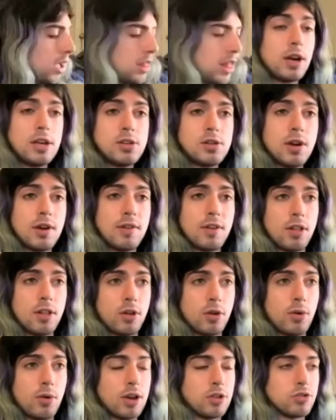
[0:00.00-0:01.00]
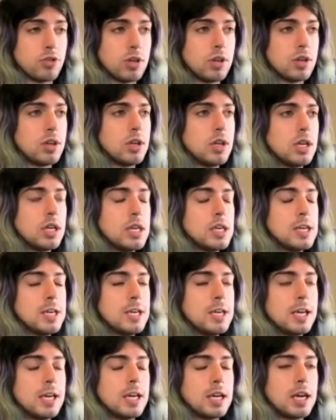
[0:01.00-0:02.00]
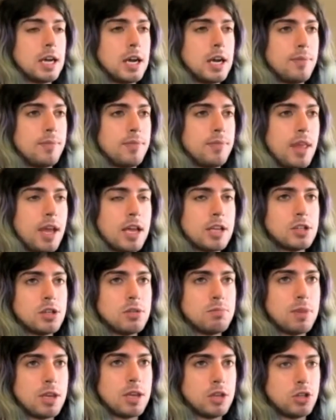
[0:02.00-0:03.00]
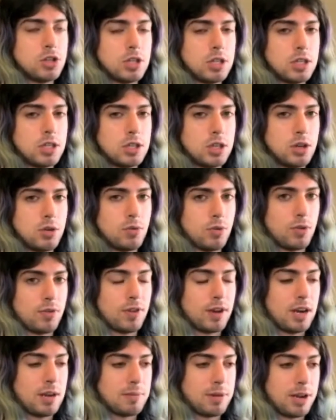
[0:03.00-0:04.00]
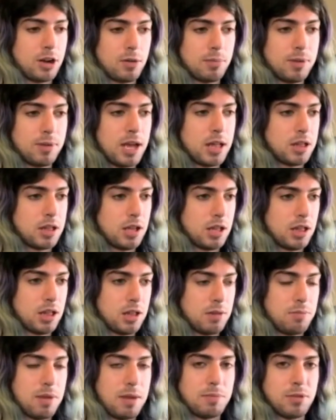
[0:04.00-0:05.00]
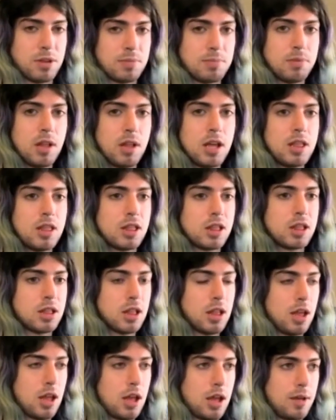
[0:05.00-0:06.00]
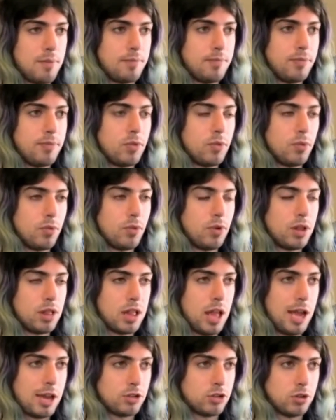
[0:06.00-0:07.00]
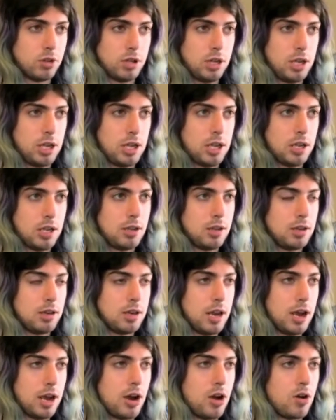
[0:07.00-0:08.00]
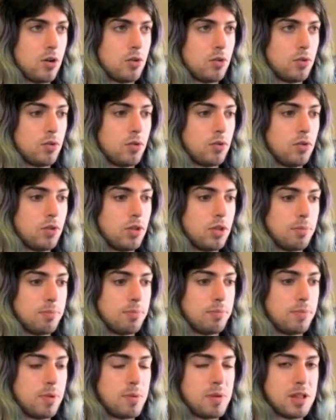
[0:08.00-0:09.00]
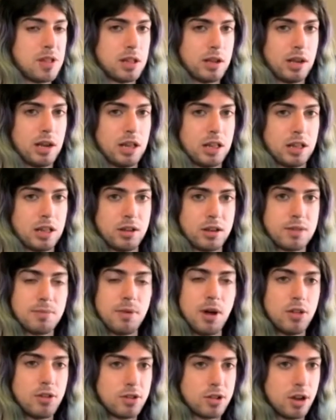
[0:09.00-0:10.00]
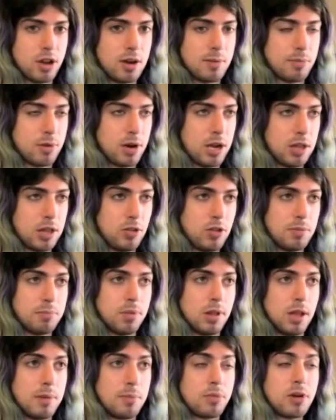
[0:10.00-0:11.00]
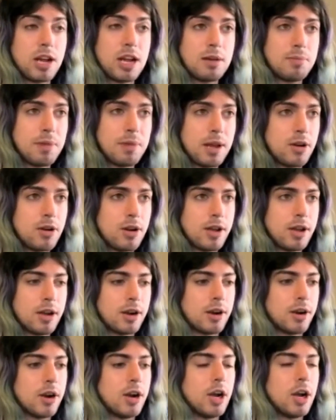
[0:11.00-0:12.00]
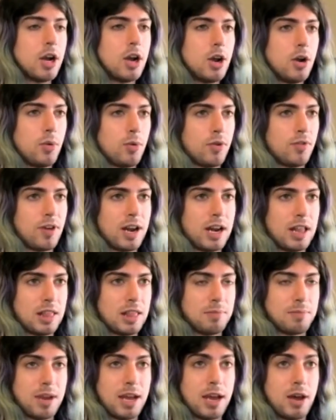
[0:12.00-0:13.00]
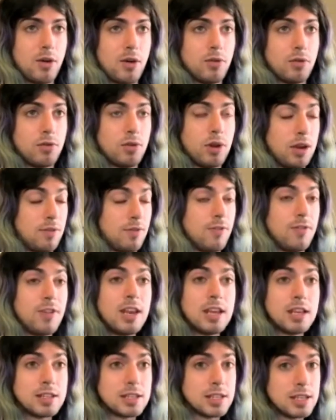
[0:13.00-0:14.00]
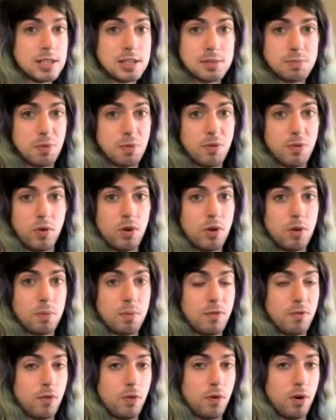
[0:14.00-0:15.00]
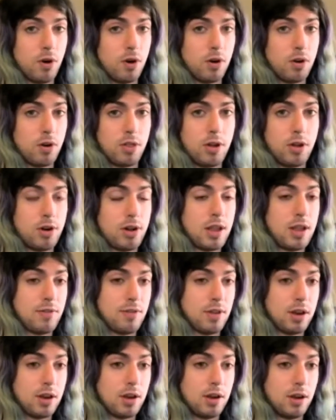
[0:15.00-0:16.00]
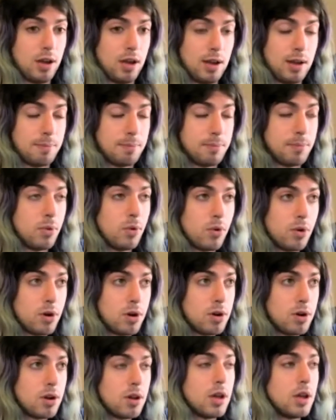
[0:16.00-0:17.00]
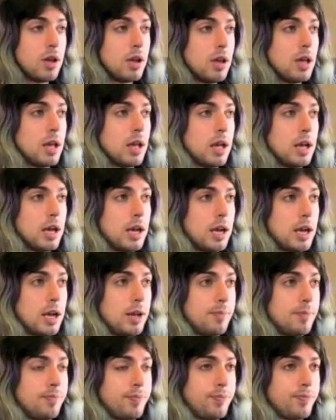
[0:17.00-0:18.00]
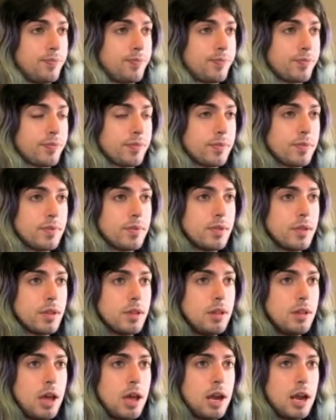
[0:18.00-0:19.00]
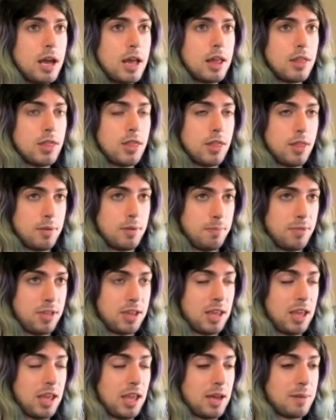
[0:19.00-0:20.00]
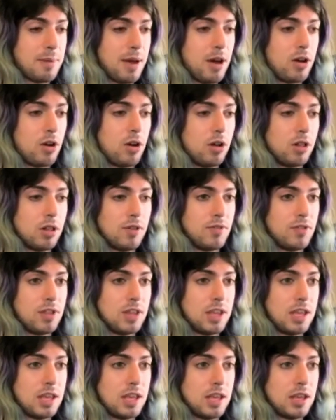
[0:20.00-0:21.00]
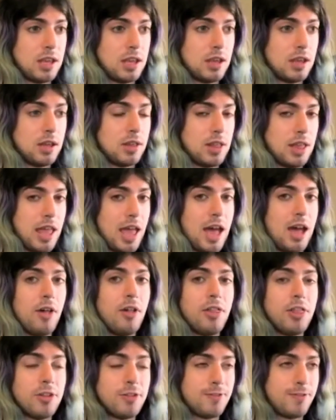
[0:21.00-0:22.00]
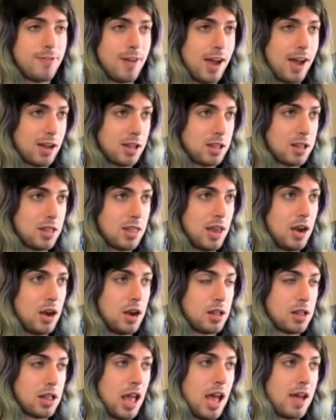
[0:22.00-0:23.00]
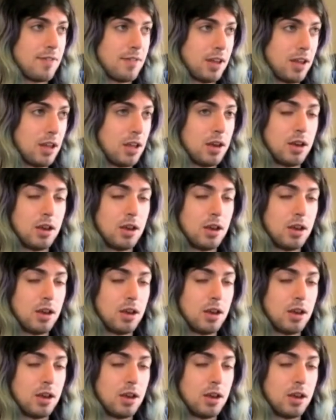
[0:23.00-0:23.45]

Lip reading: but I do have another question. As you mentioned, we're finding microplastics in people's bloods, where it's actually now the pieces are getting so small they're starting to break through the blood-brain barrier. We're finding them now in fetuses before they're even born. And I am thinking about all of the health effects that it is having